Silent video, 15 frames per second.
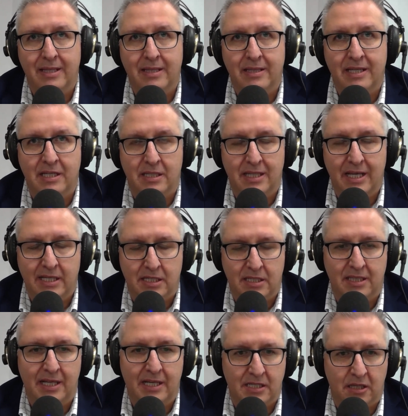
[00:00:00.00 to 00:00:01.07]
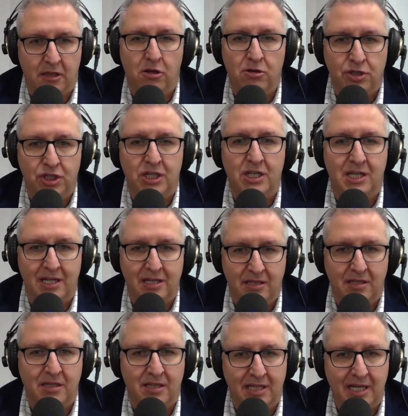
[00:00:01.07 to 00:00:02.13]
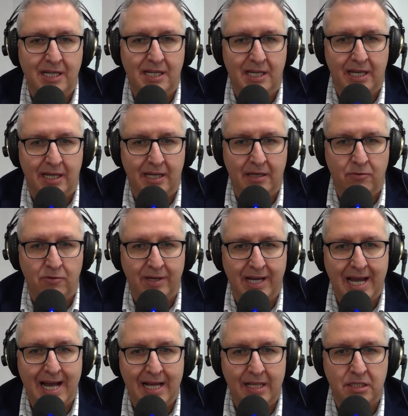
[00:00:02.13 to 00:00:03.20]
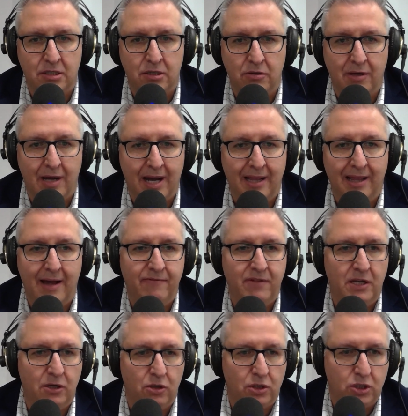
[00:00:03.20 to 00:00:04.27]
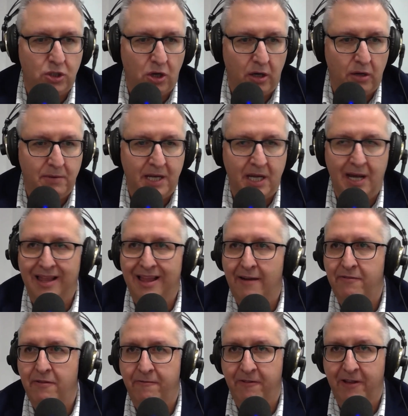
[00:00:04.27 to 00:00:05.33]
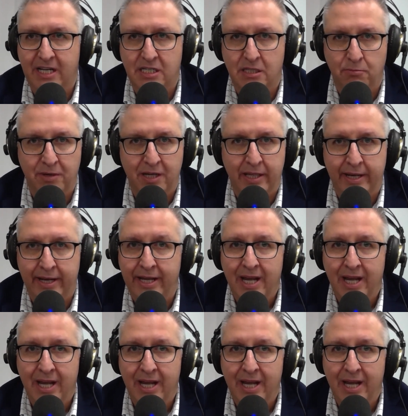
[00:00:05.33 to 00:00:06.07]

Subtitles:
there's logic in the thinking in regards to, I love the autonomy, I love the flexibility,